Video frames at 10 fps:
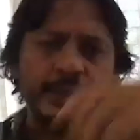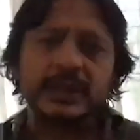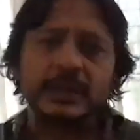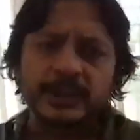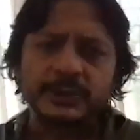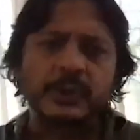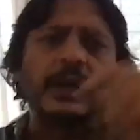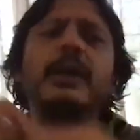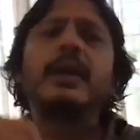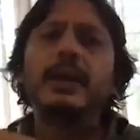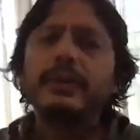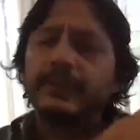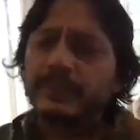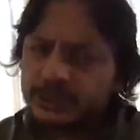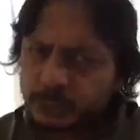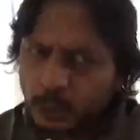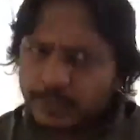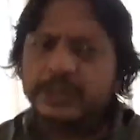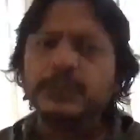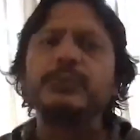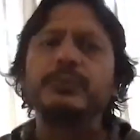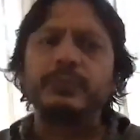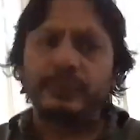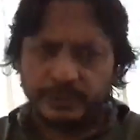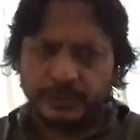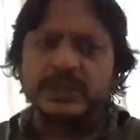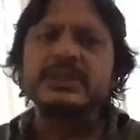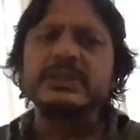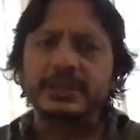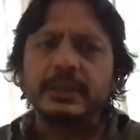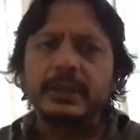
Shilpa Shukla. There were so many new, new additions here.